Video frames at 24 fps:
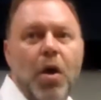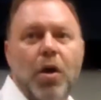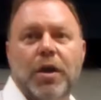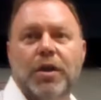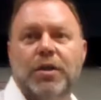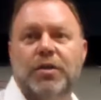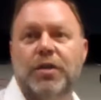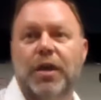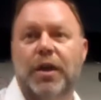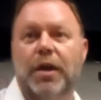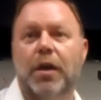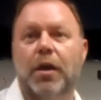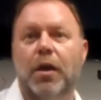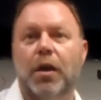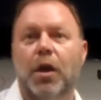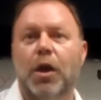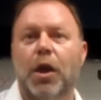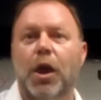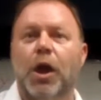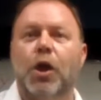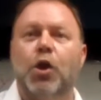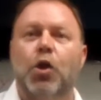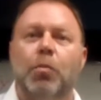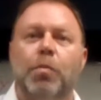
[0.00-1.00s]
marketing.
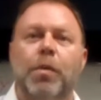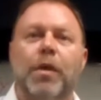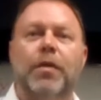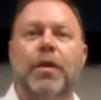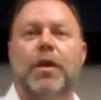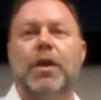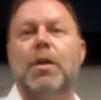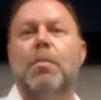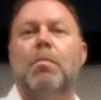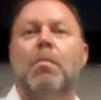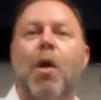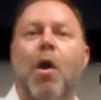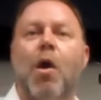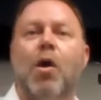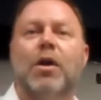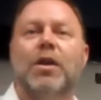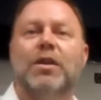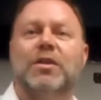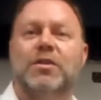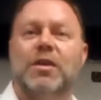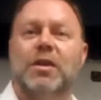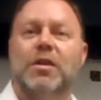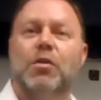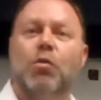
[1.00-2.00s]
It could be that you're
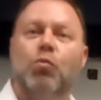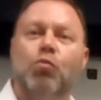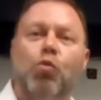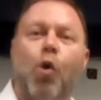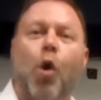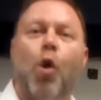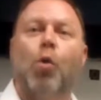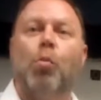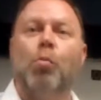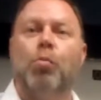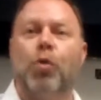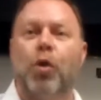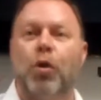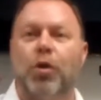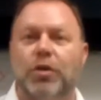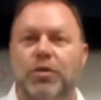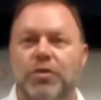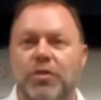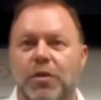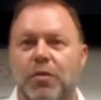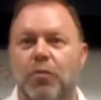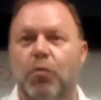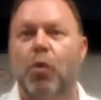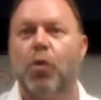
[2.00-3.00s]
marketing the wrong
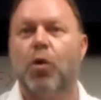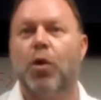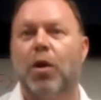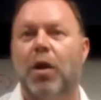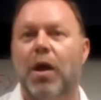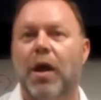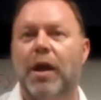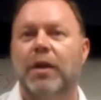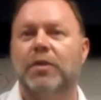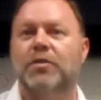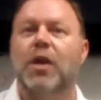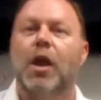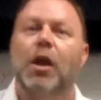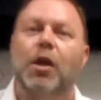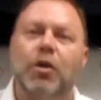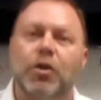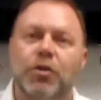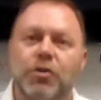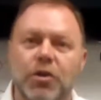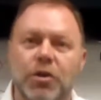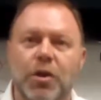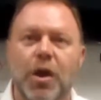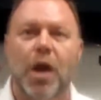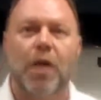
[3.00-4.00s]
product to the wrong clients
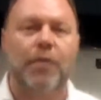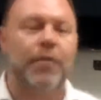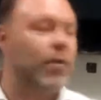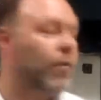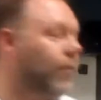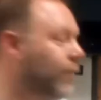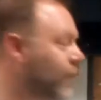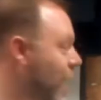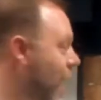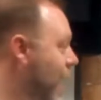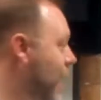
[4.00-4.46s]
because you don't have enough